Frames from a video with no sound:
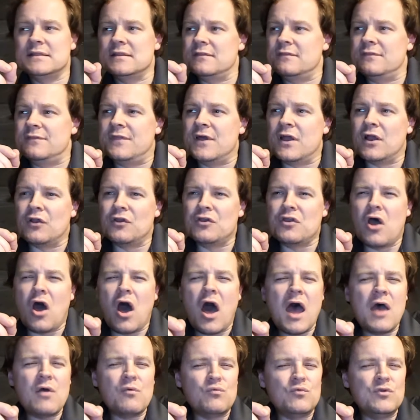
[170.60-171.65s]
They're
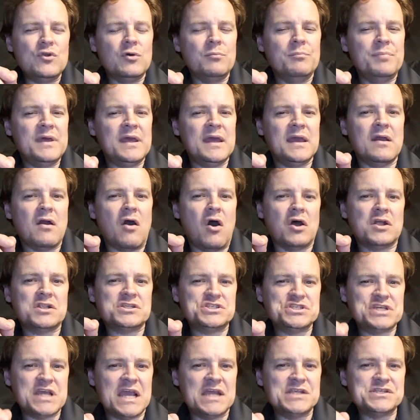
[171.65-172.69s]
not real big on
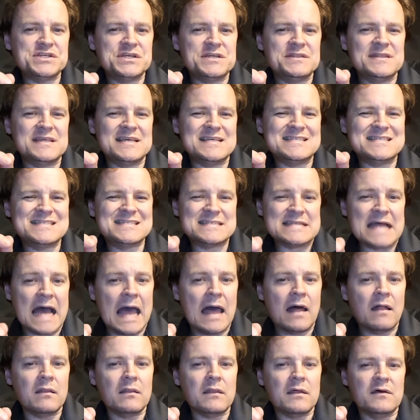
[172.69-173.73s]
changing the
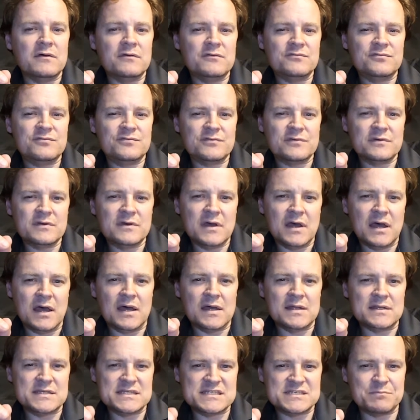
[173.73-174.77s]
style of
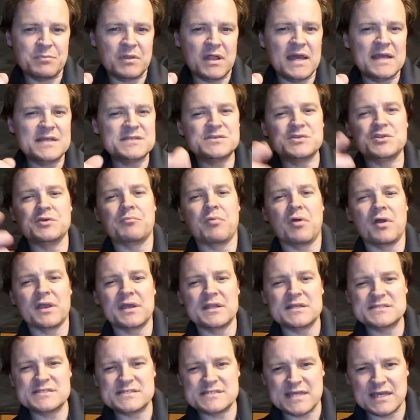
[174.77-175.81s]
display, so they're probably
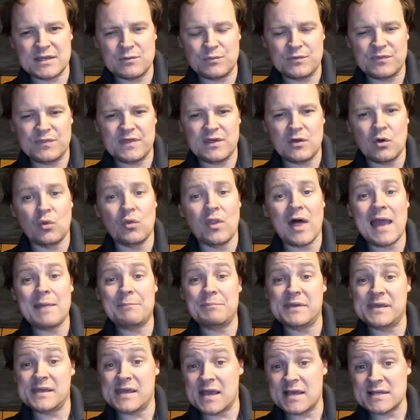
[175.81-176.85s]
going to stick with the old
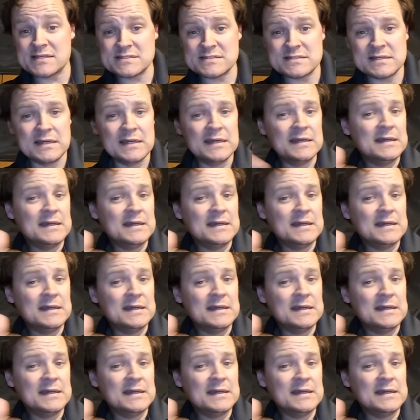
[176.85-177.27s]
IPS.